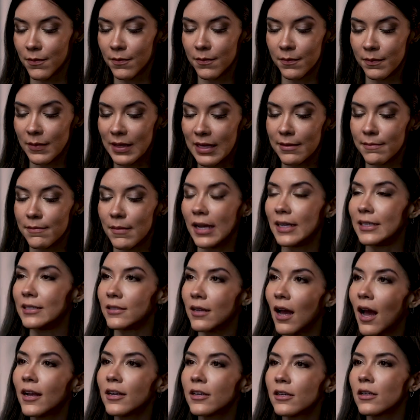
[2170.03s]
me my
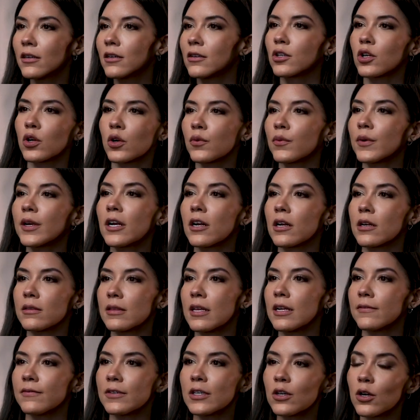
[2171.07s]
entire career that
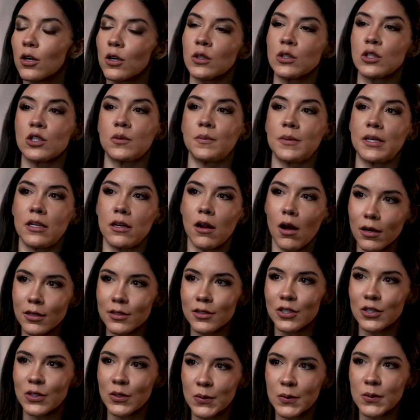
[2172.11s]
have encouraged me not
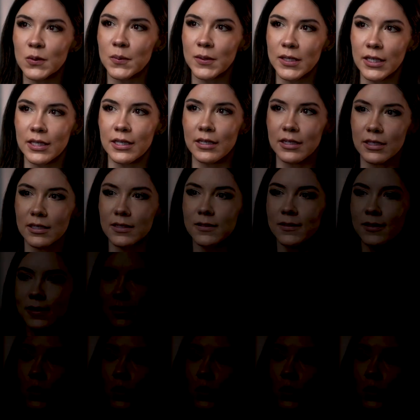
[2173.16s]
to use PEDs.